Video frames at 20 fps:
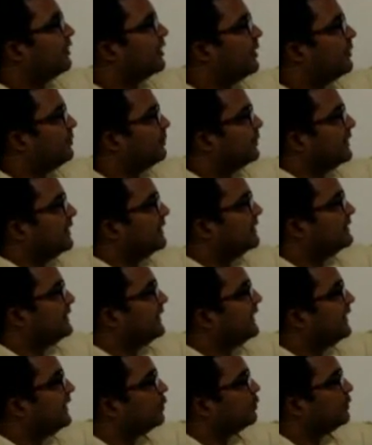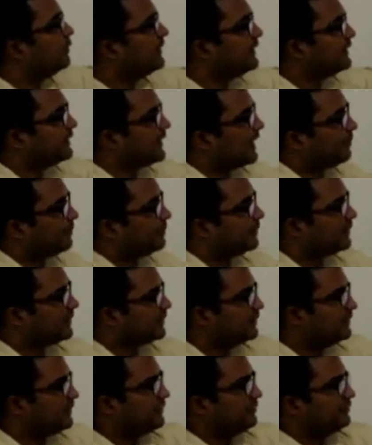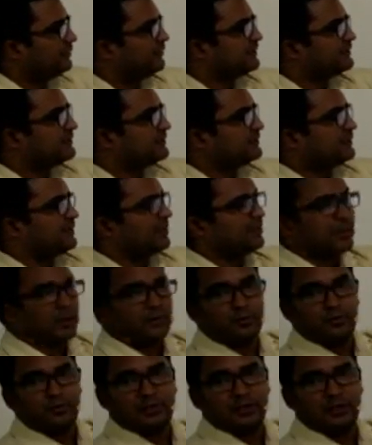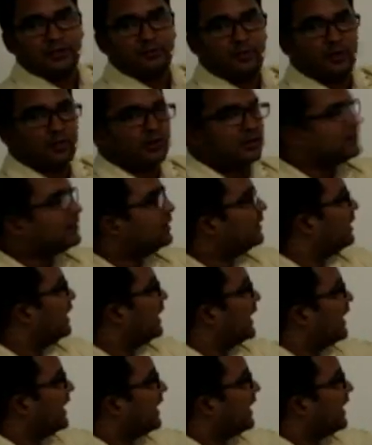of a company is equity capital which the promoter bought